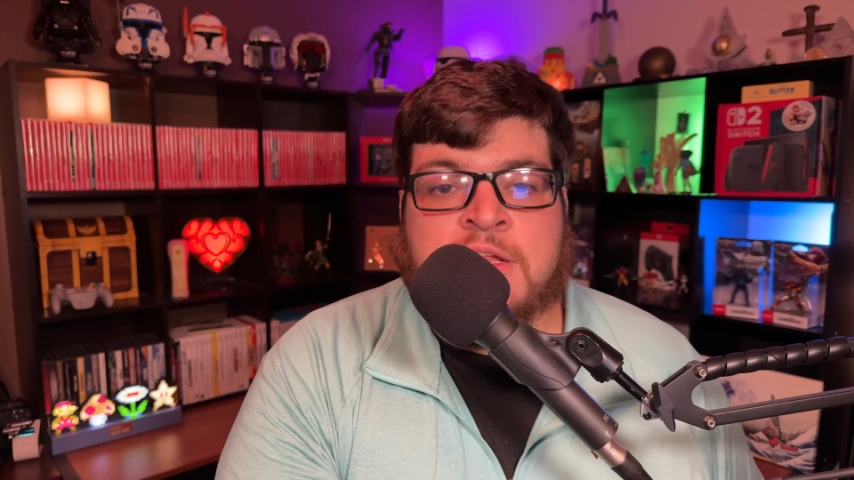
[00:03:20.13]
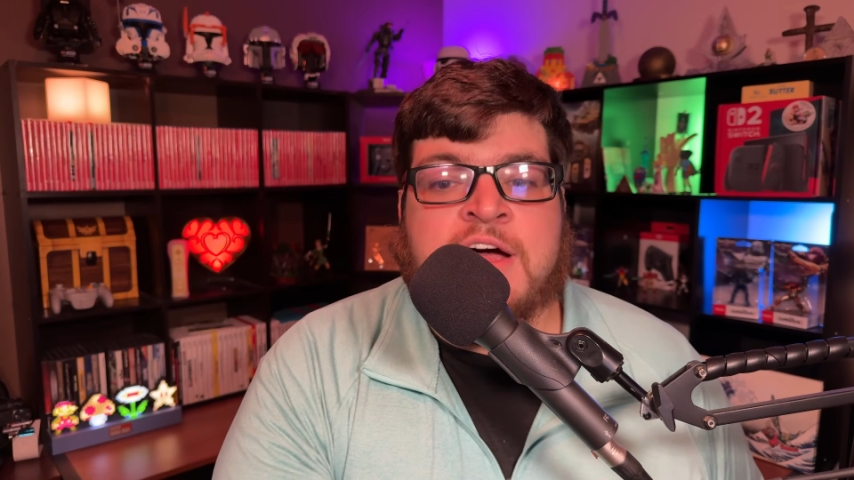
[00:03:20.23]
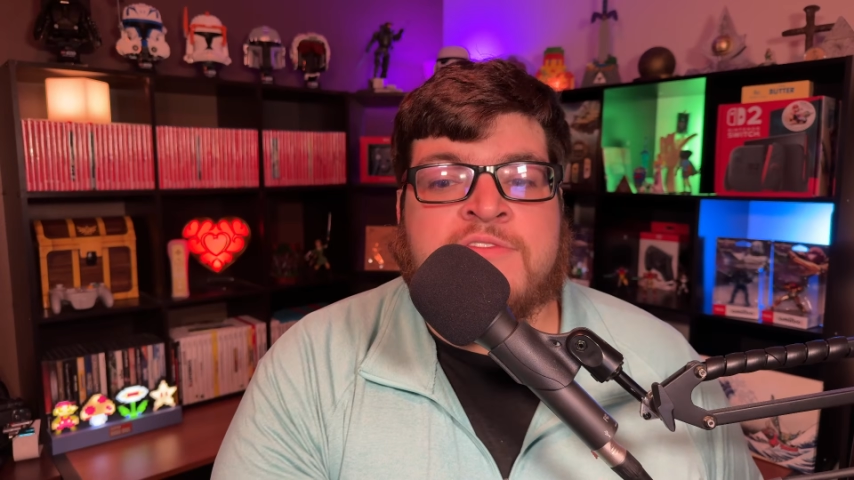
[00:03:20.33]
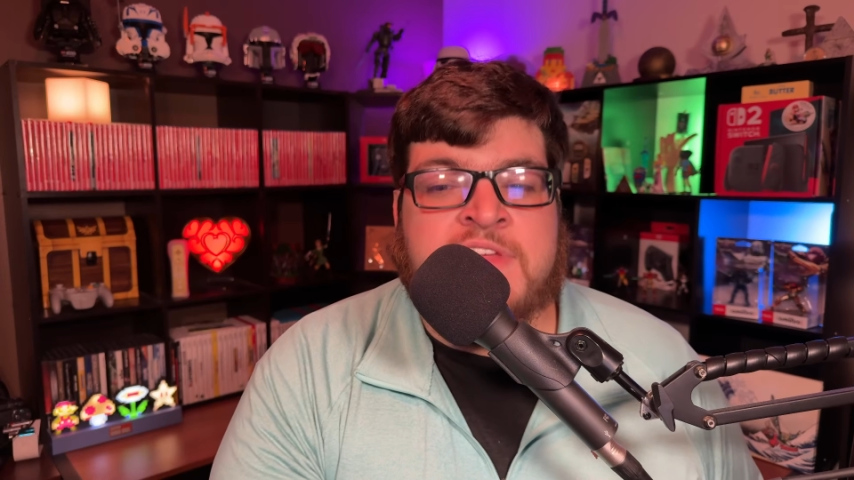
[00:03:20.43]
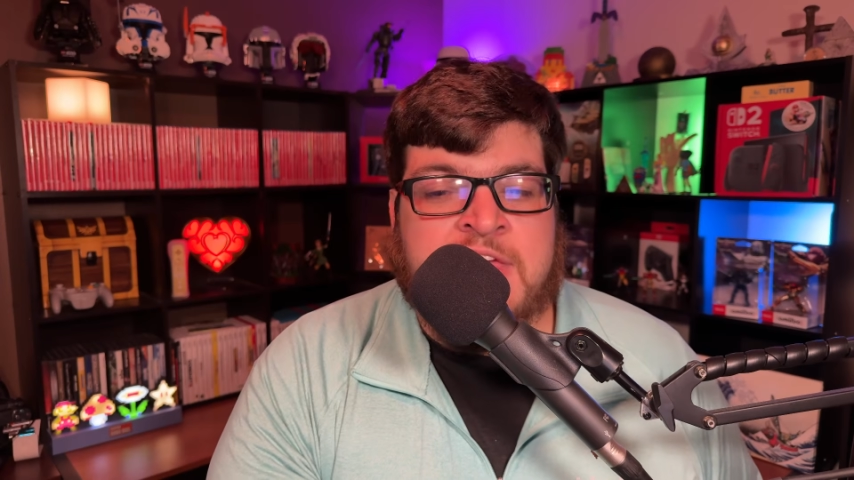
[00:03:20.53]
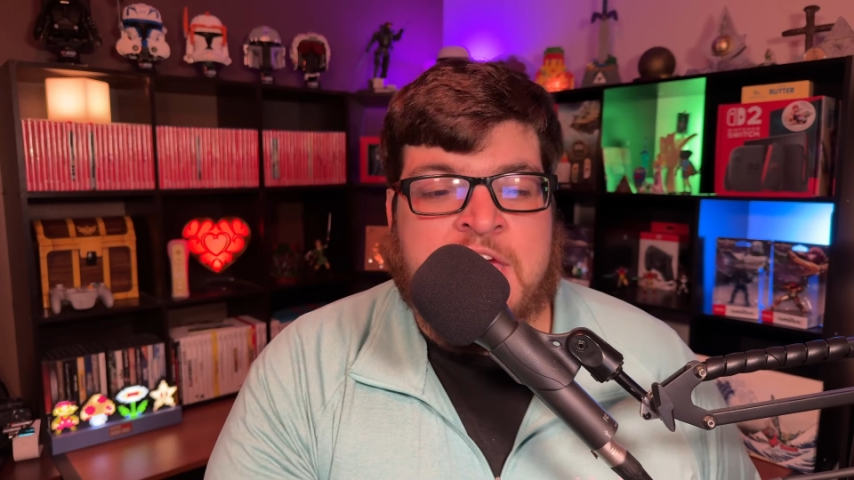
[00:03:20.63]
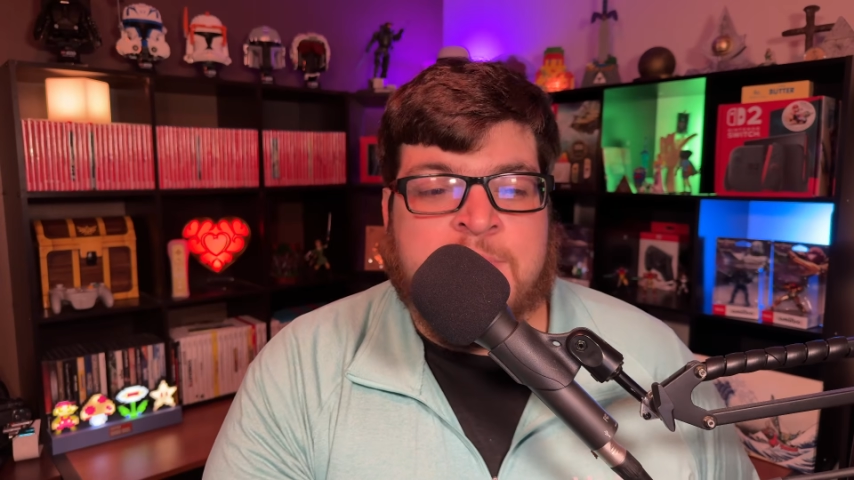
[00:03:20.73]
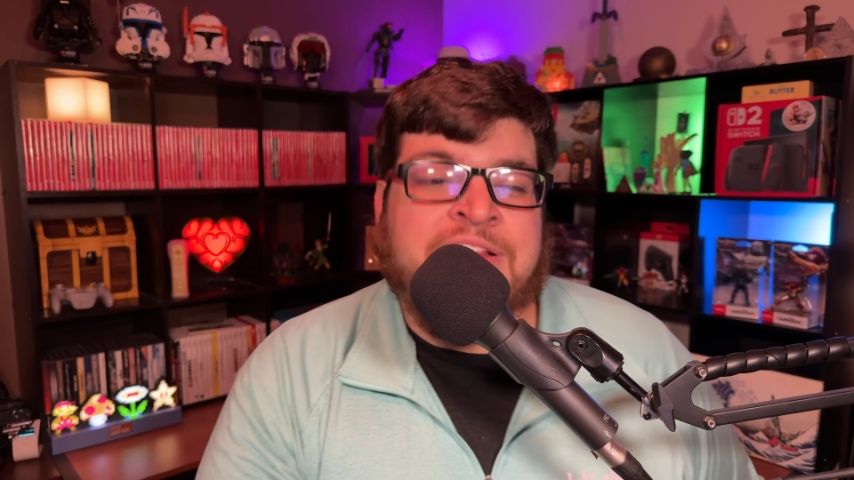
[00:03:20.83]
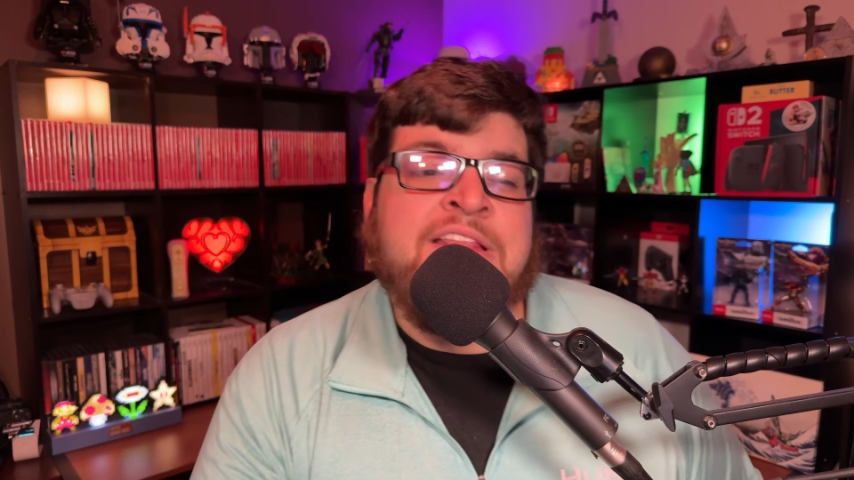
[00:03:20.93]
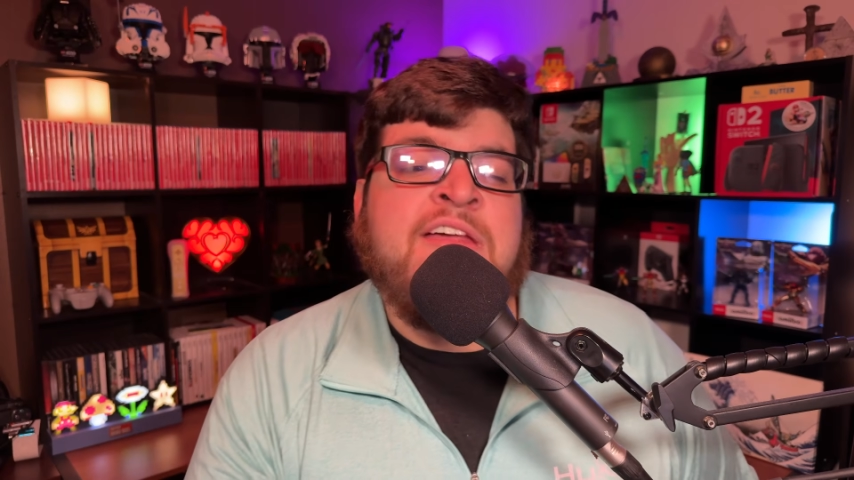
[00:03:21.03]
of the game a
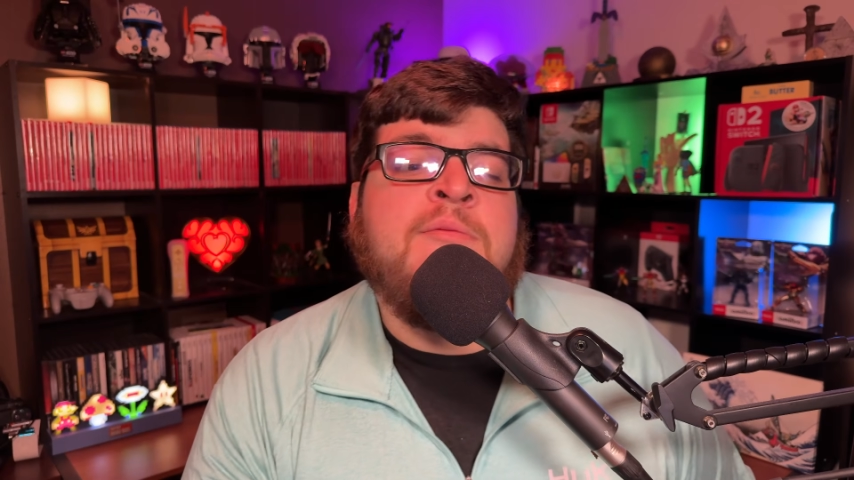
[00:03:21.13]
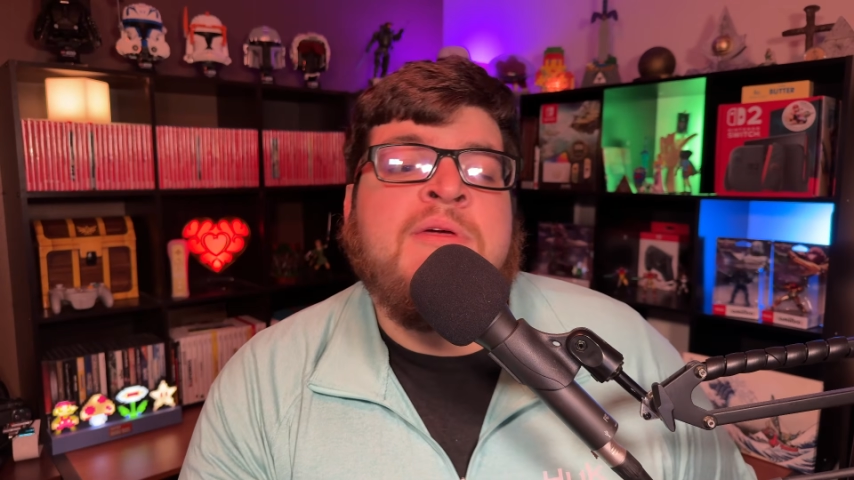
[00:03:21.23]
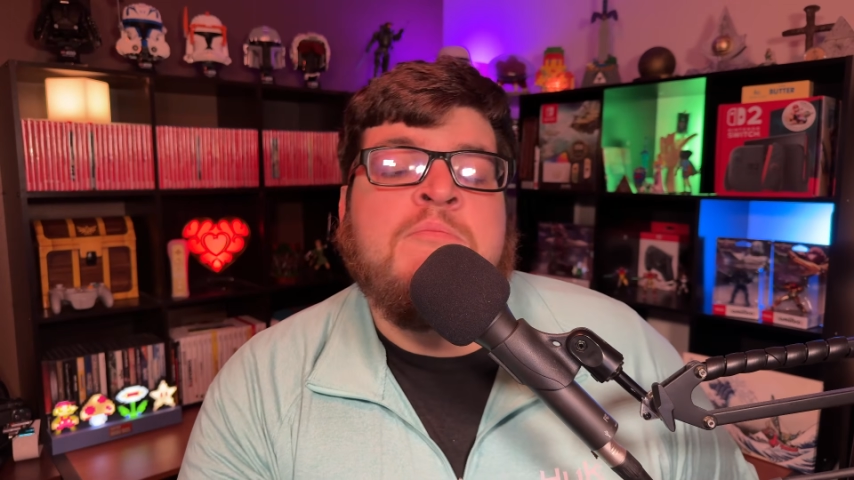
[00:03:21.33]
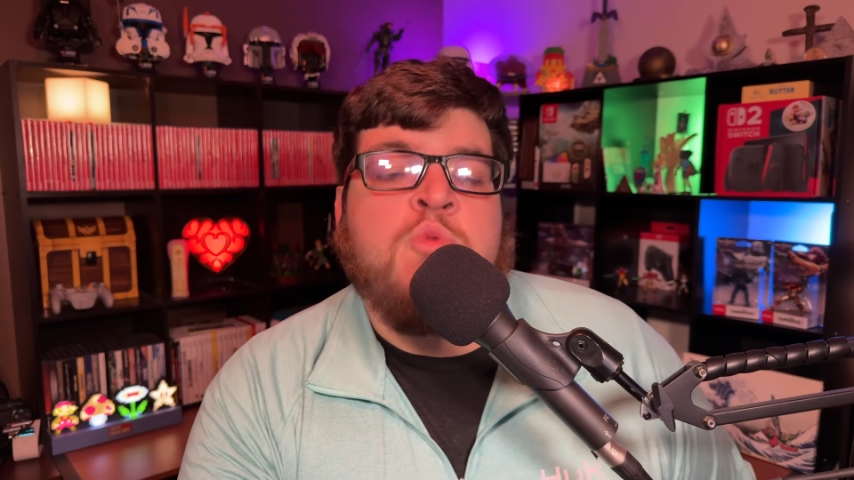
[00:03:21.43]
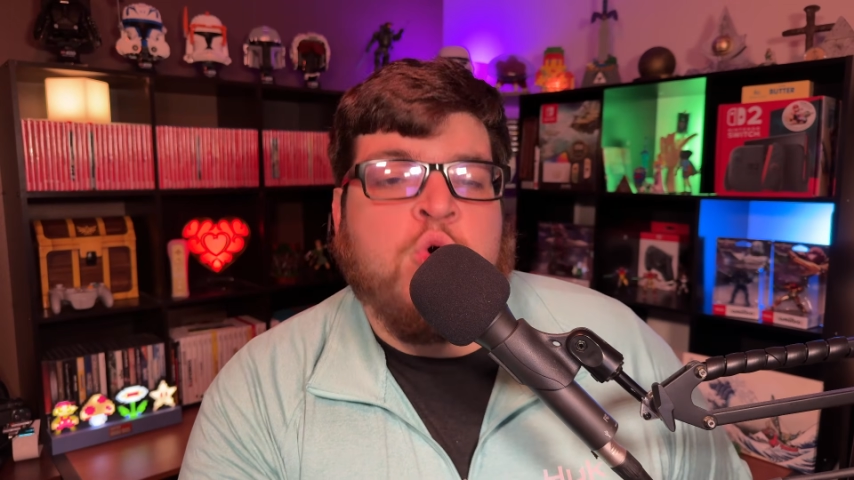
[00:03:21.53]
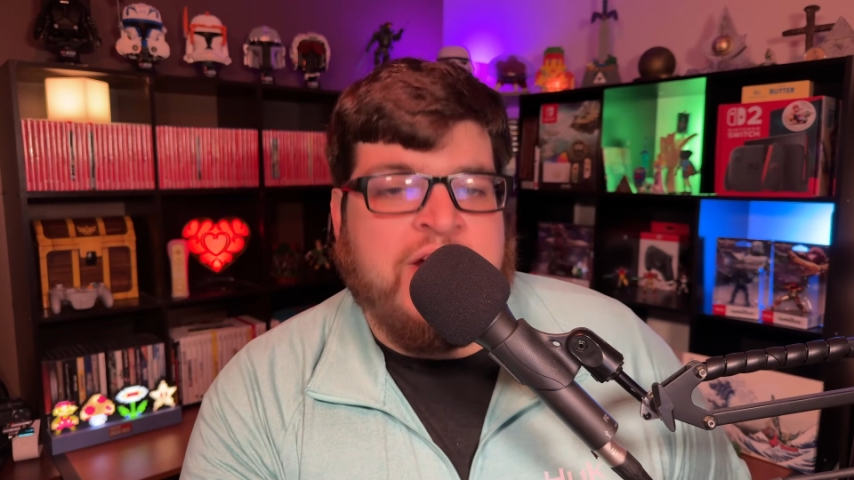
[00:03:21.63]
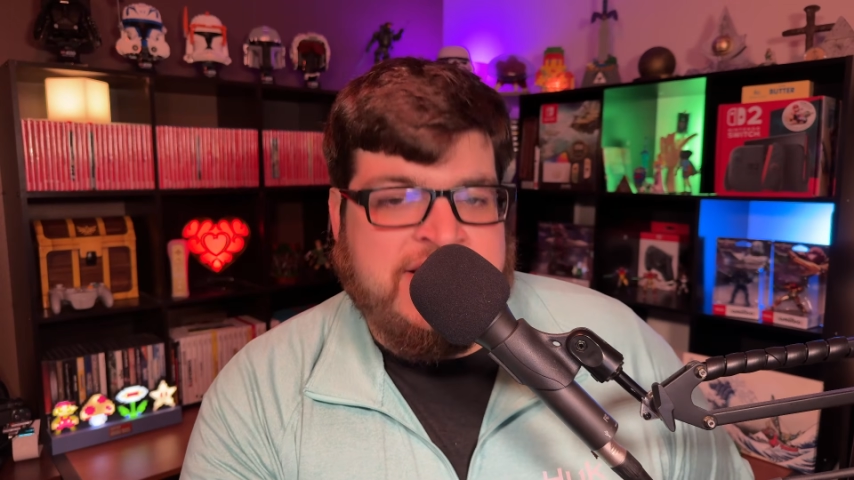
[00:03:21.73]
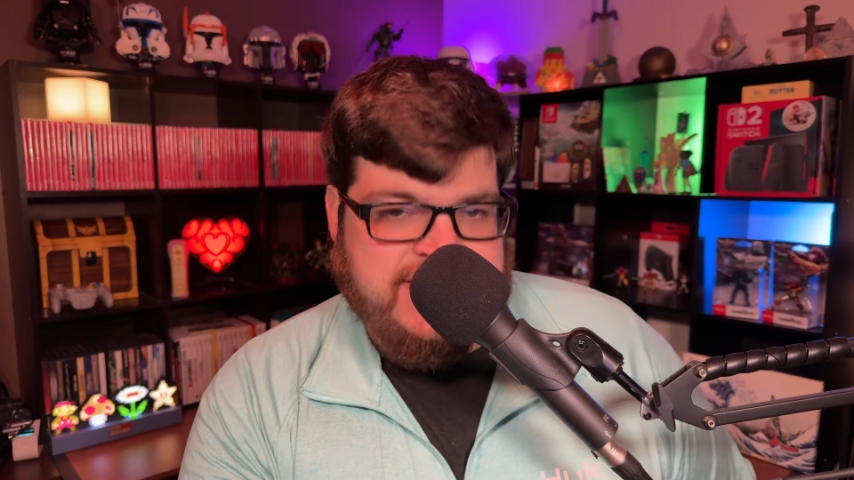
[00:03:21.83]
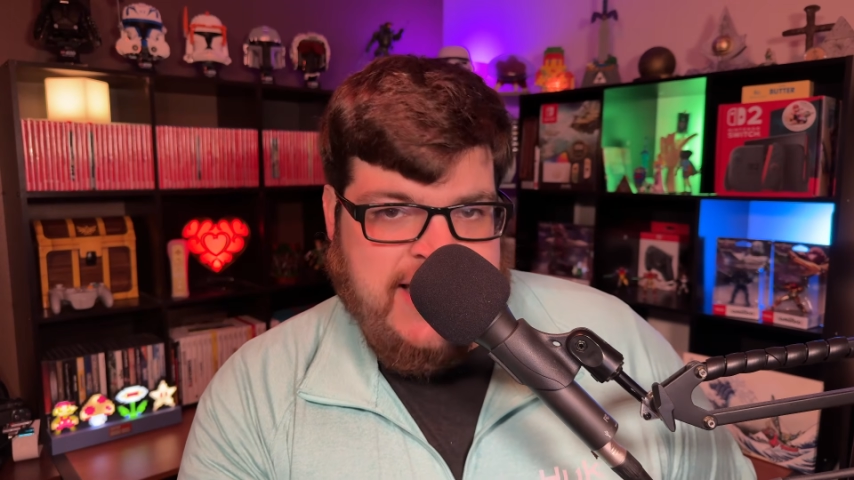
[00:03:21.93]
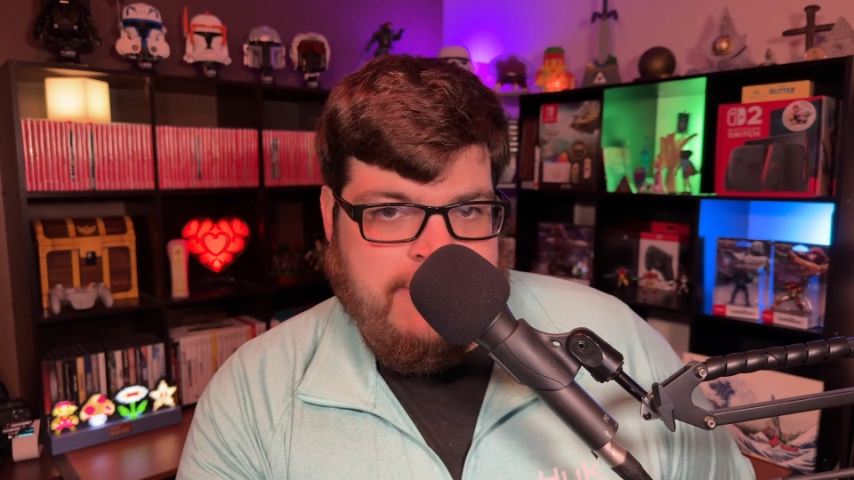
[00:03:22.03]
little bit more in
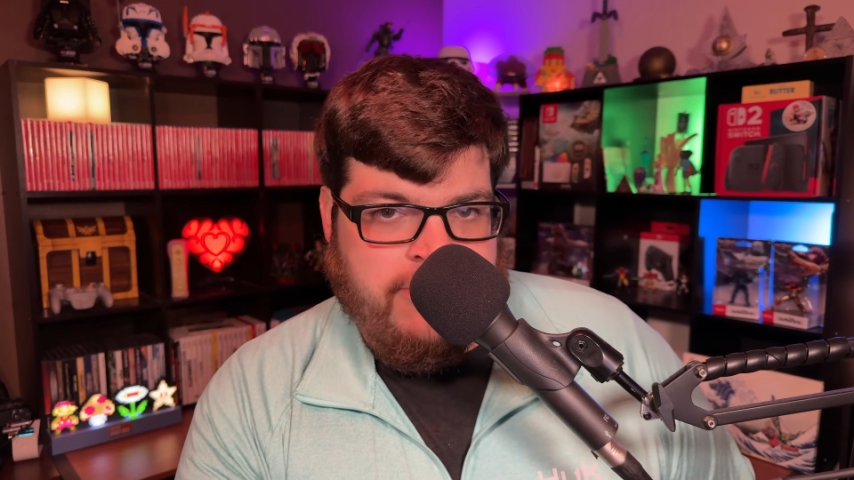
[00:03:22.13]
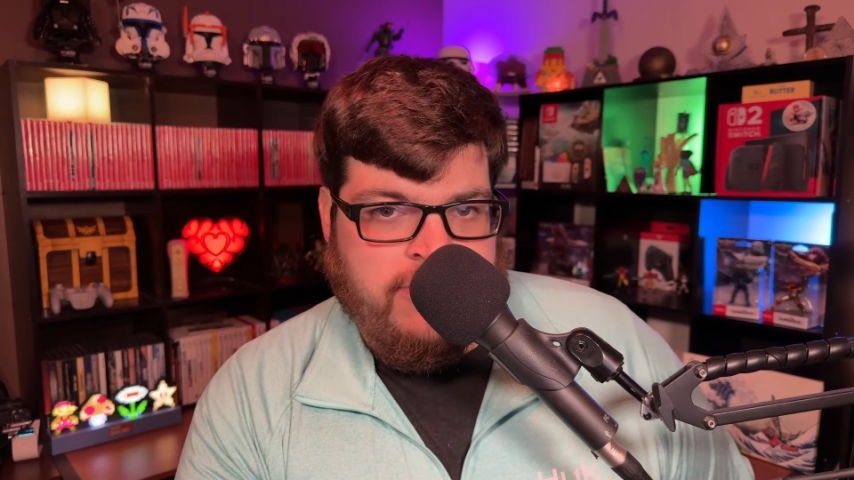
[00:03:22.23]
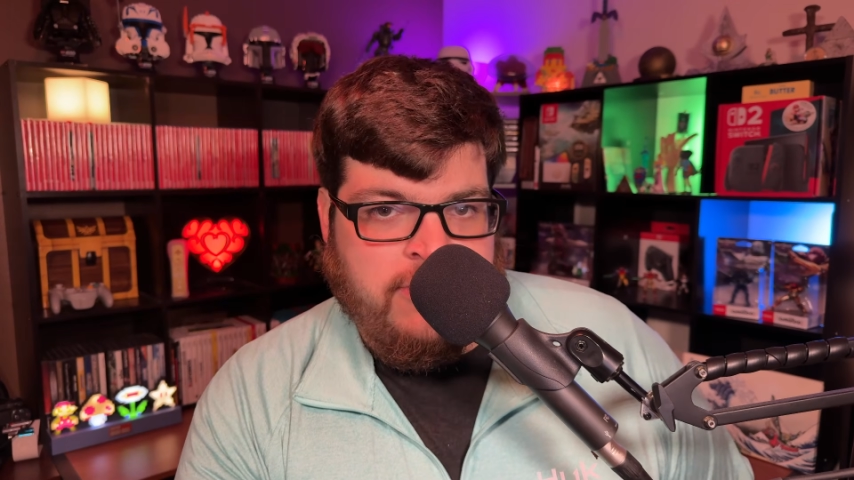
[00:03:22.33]
depth.